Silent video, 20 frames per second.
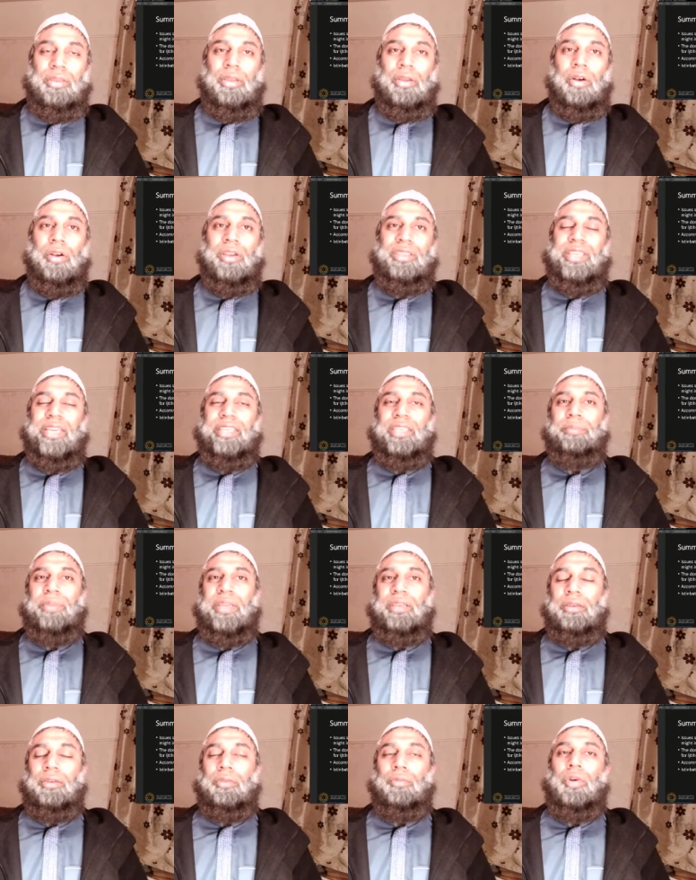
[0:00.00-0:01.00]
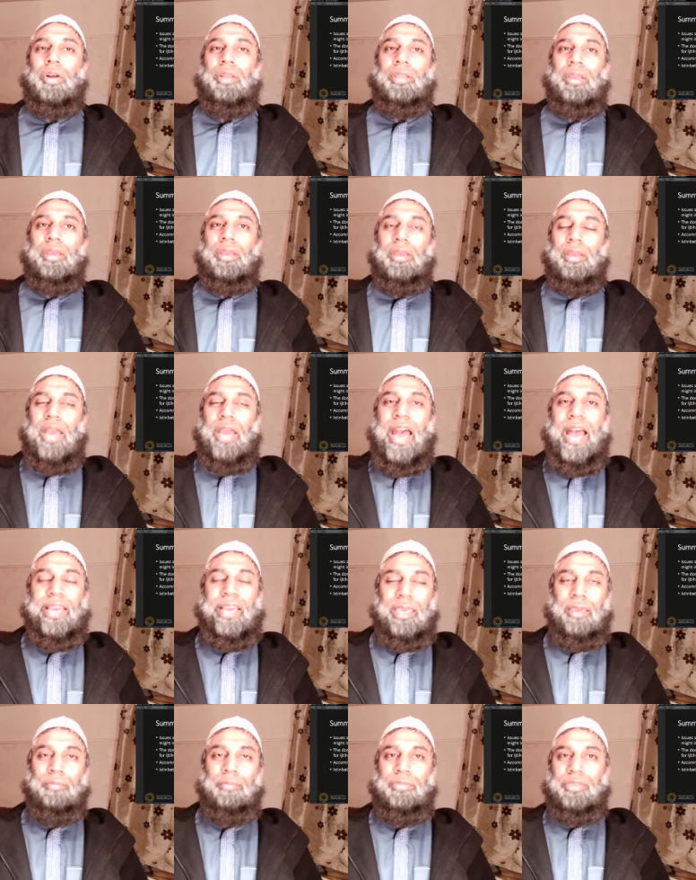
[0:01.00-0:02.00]
or is that dependent on what the
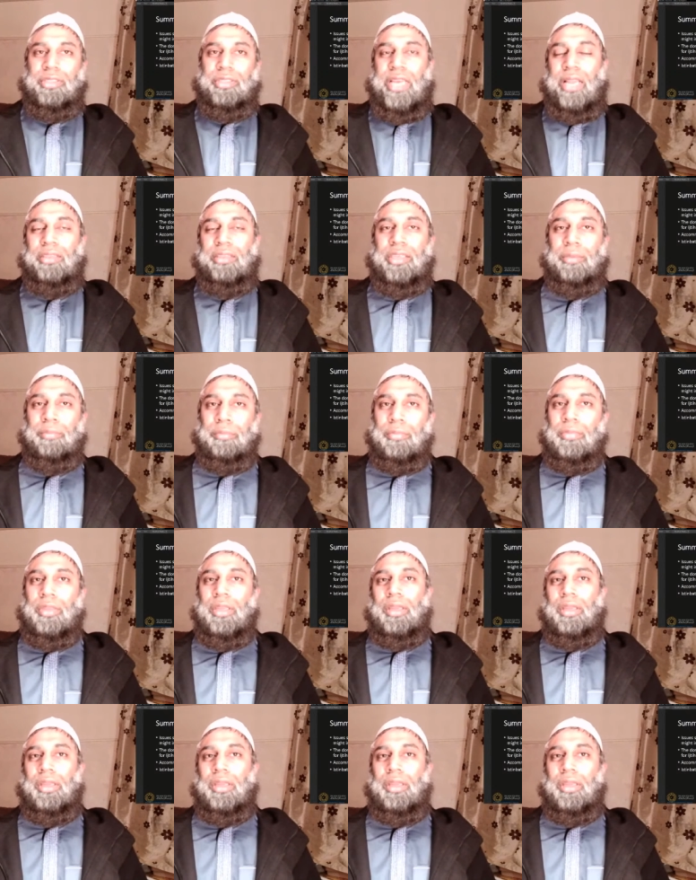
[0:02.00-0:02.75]
hakim tells him?